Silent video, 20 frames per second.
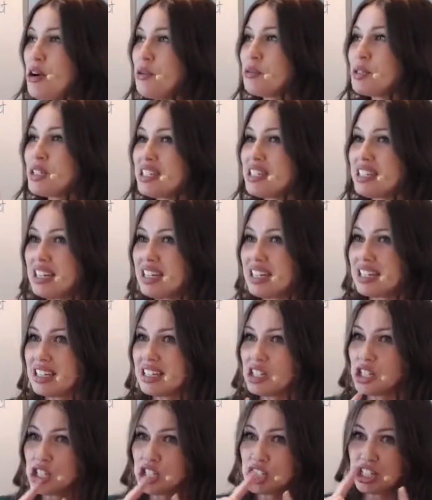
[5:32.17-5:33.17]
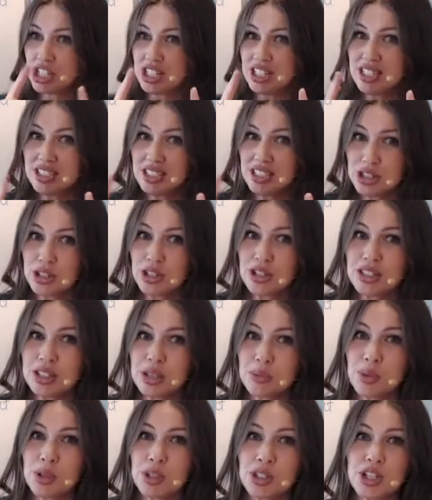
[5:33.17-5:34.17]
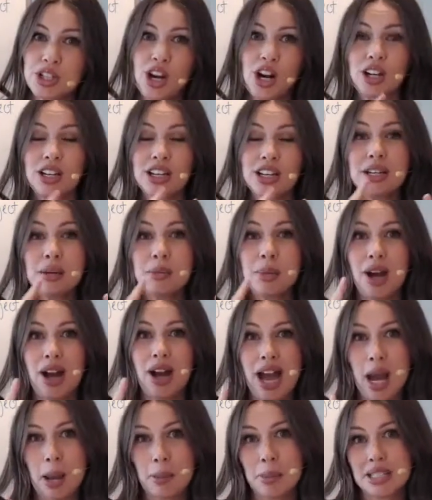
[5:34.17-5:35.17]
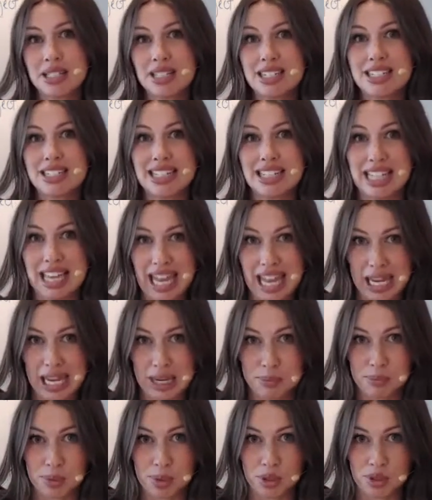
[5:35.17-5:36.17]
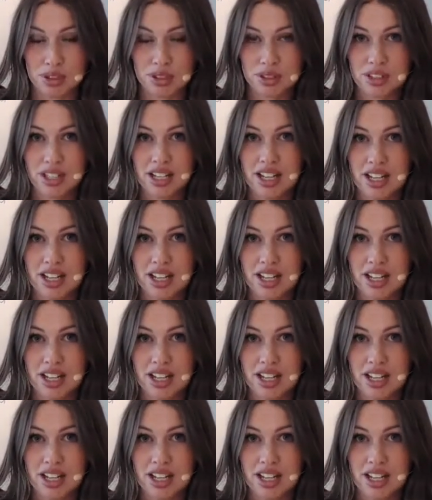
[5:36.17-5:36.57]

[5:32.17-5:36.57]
was that she started the book talking about happiness in April.